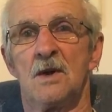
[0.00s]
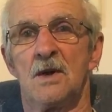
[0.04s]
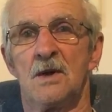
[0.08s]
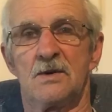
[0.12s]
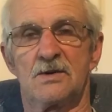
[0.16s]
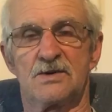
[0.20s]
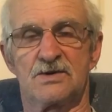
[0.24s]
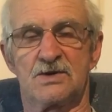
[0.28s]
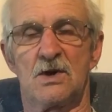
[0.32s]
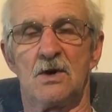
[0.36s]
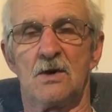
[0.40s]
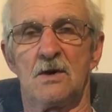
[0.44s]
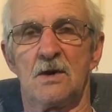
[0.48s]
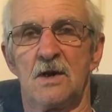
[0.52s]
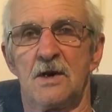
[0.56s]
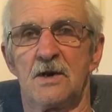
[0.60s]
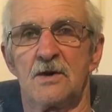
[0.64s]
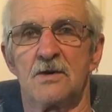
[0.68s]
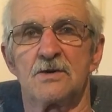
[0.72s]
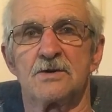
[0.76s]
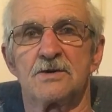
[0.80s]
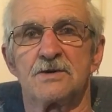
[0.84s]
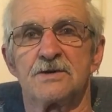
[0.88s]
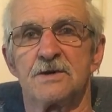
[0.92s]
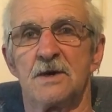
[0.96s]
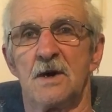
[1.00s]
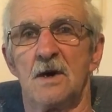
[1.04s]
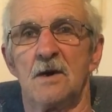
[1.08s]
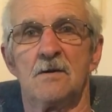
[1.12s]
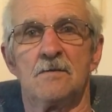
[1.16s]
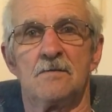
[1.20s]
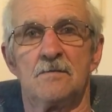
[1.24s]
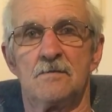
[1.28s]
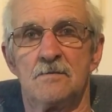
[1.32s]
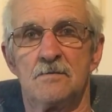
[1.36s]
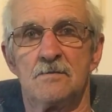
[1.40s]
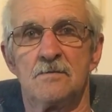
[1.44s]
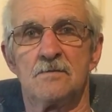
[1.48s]
it was all letters. Yeah,
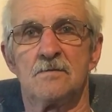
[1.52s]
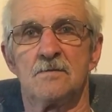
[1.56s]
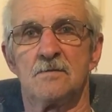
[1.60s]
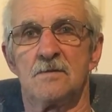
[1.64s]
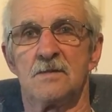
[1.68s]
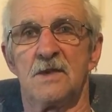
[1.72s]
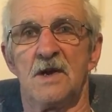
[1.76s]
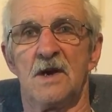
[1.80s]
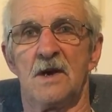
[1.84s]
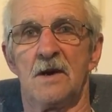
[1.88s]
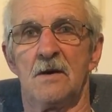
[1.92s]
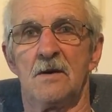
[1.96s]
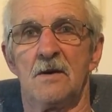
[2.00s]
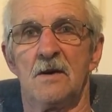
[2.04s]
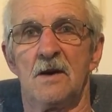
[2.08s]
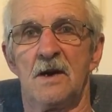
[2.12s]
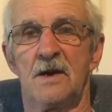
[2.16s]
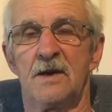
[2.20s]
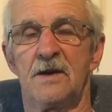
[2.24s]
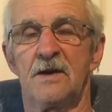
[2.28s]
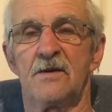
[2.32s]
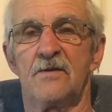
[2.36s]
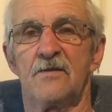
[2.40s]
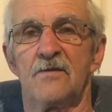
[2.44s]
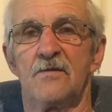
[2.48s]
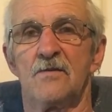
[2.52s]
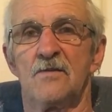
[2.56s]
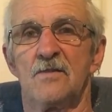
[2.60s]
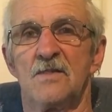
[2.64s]
yeah, I did.